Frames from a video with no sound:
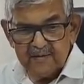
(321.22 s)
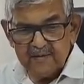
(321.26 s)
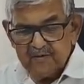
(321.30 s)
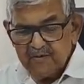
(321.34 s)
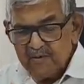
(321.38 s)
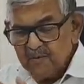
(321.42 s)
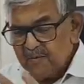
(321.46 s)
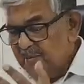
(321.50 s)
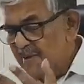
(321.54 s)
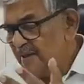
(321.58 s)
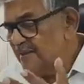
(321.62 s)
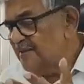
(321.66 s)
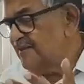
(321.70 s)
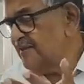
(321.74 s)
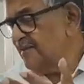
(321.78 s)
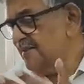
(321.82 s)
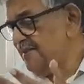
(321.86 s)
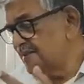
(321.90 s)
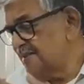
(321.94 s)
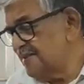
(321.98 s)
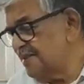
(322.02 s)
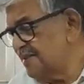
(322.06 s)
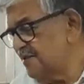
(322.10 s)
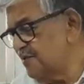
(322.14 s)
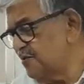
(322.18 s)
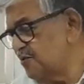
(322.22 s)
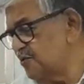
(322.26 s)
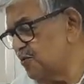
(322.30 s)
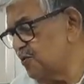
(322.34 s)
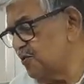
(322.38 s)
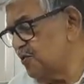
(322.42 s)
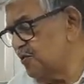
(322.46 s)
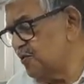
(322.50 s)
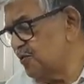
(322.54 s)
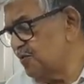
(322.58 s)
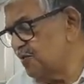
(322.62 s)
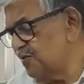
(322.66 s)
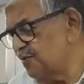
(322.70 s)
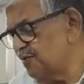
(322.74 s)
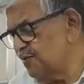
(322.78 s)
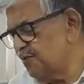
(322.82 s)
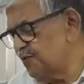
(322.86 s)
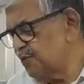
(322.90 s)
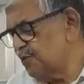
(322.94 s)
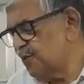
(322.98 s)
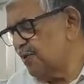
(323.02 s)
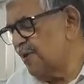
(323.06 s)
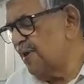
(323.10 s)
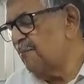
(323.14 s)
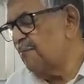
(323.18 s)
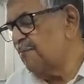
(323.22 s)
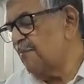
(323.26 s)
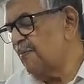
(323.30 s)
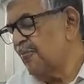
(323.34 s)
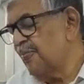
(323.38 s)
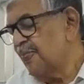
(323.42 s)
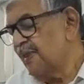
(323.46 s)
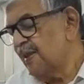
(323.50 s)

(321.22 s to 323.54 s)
for best reasons to them,